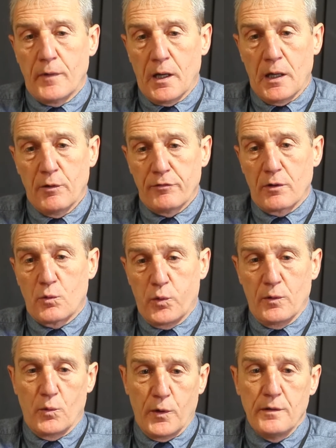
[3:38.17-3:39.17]
However,
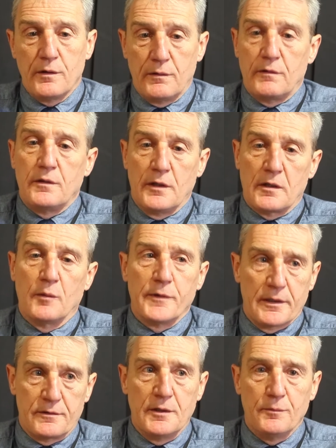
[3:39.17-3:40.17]
when you come
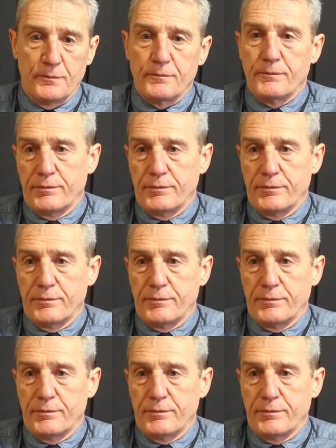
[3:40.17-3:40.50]
to a team